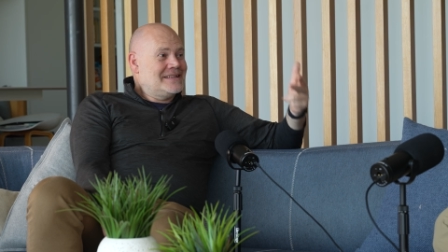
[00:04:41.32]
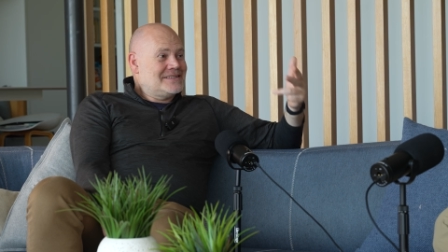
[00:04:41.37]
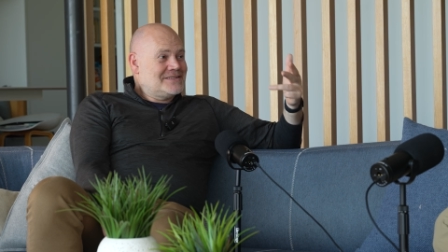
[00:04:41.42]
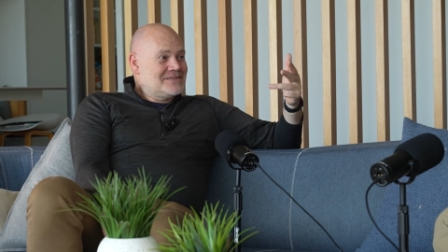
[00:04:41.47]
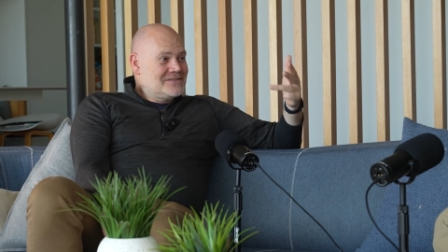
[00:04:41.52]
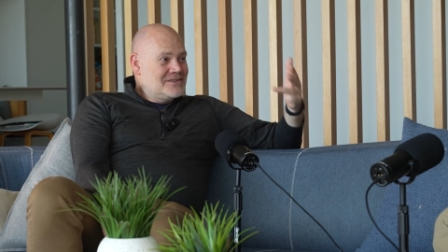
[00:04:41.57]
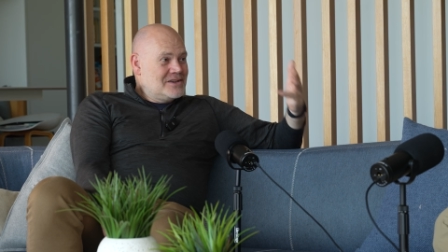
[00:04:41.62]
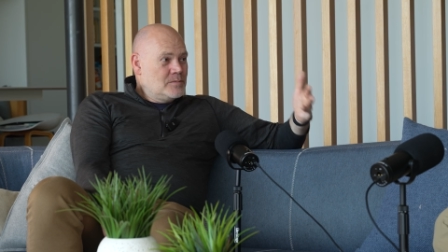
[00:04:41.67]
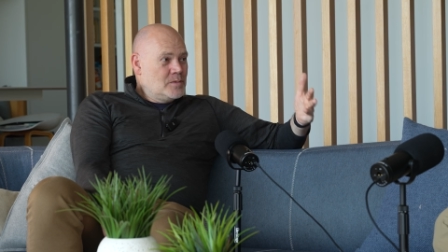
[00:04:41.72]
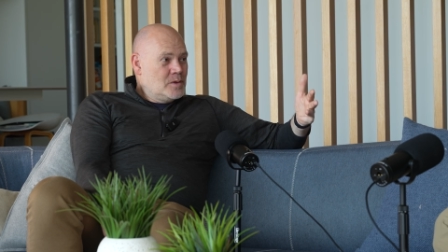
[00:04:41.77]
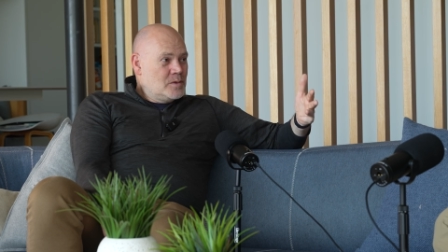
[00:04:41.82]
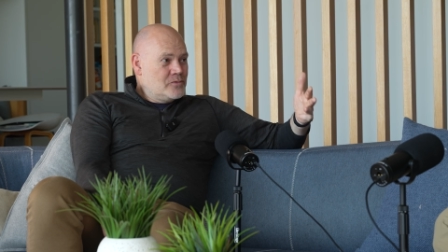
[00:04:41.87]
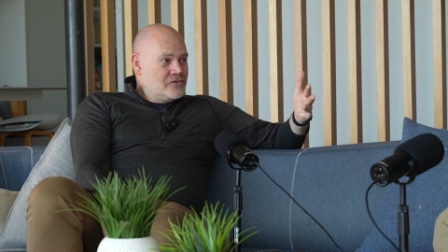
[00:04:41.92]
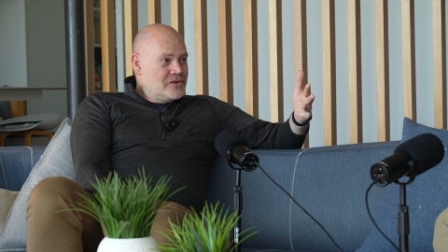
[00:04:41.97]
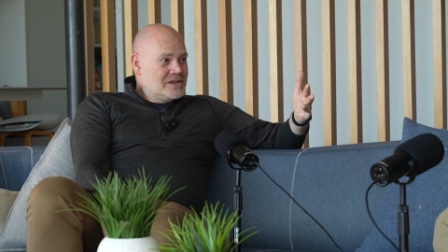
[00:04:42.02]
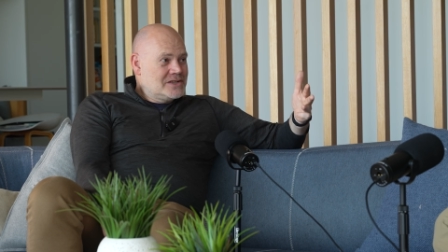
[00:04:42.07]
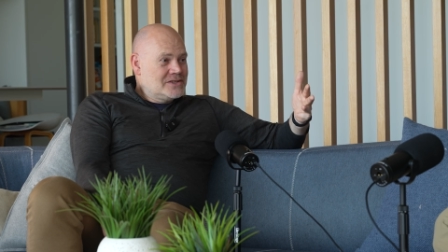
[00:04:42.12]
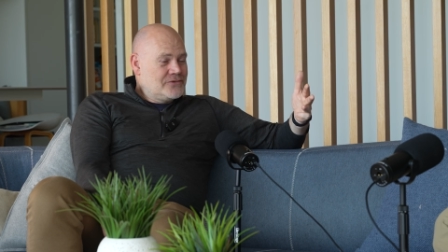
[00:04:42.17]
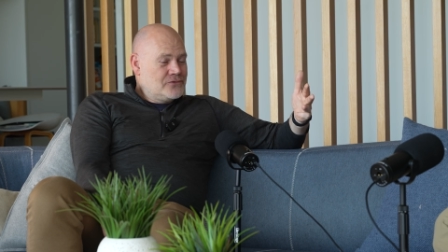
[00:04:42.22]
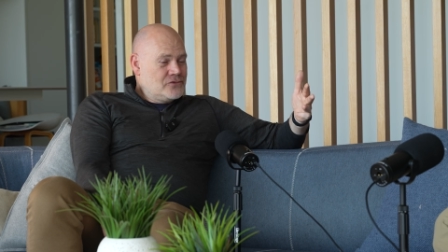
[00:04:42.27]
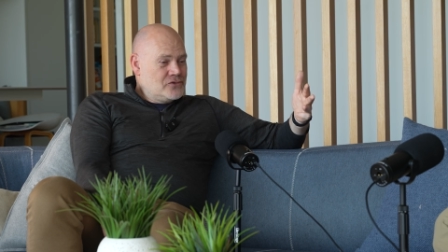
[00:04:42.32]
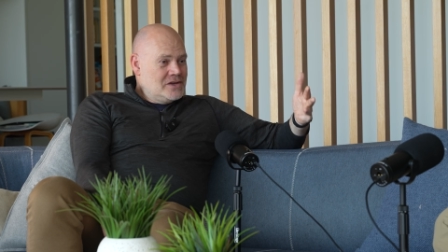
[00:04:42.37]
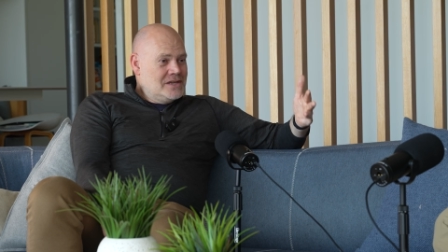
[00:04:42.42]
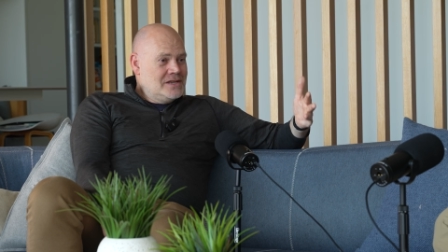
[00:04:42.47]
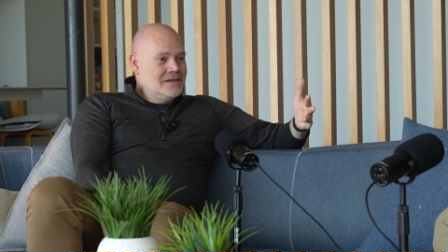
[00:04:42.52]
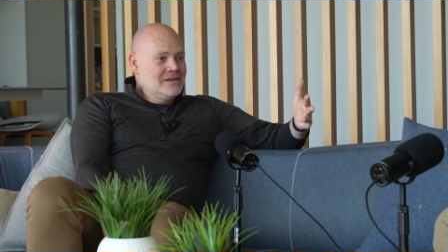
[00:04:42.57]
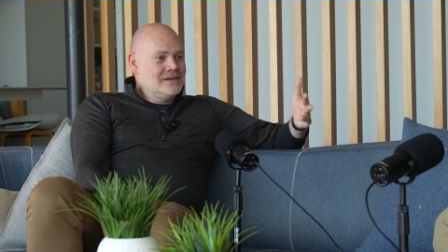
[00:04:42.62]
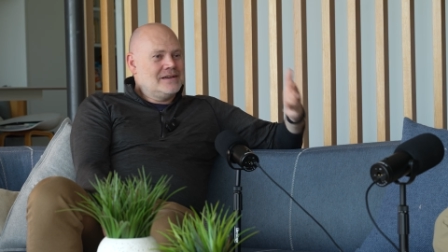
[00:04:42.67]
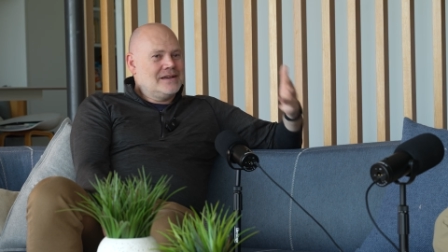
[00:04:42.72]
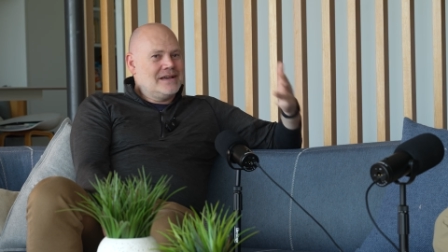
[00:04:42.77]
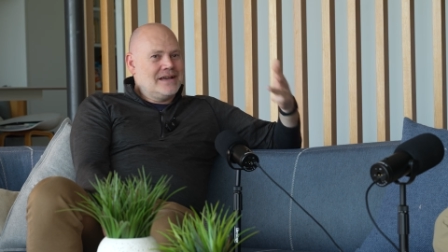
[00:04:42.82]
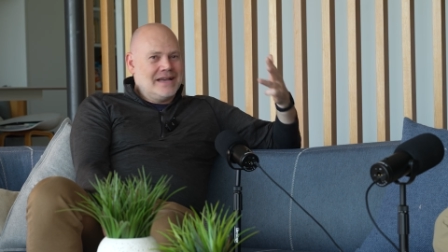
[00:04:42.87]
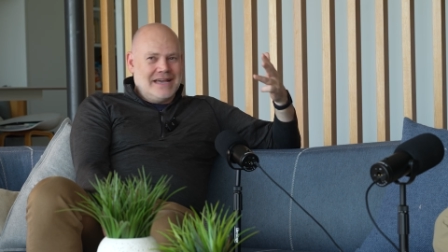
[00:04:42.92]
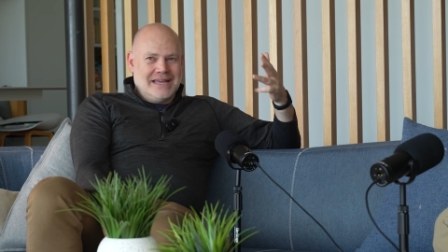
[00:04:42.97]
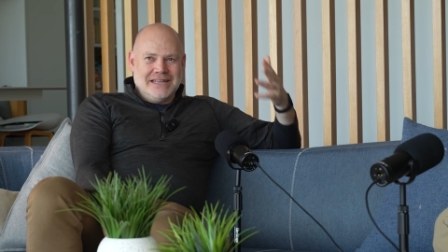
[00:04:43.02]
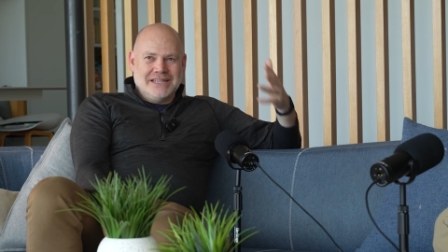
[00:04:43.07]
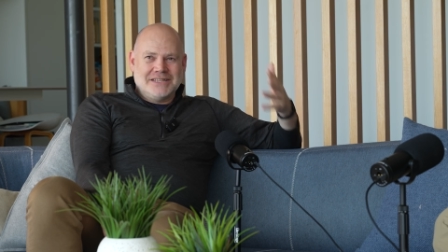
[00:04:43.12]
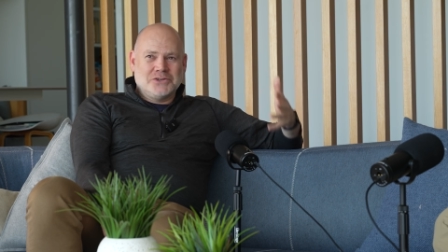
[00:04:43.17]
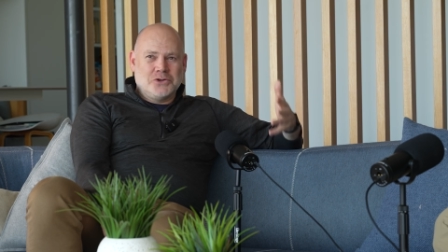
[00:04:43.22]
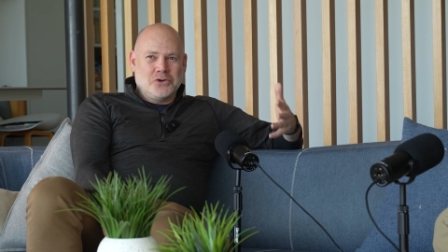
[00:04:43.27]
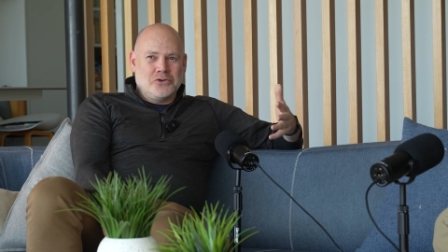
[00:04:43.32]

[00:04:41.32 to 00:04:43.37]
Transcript: It's thermal bridge free, and it's